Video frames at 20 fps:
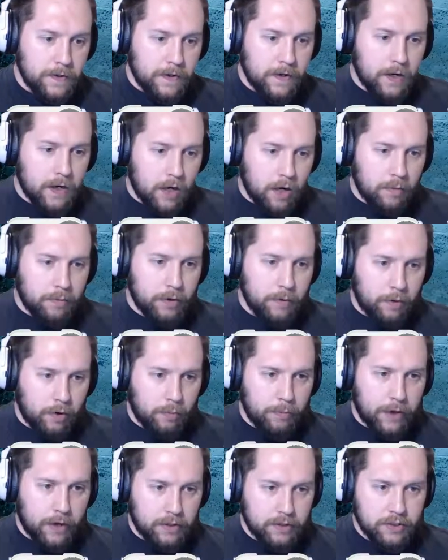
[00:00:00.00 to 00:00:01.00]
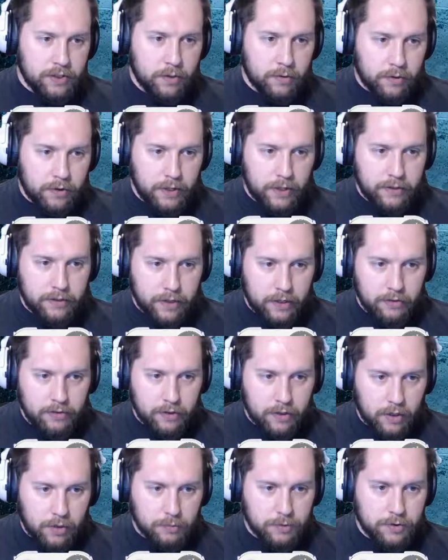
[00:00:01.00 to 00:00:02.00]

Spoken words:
Then we come back south. That tile's going to come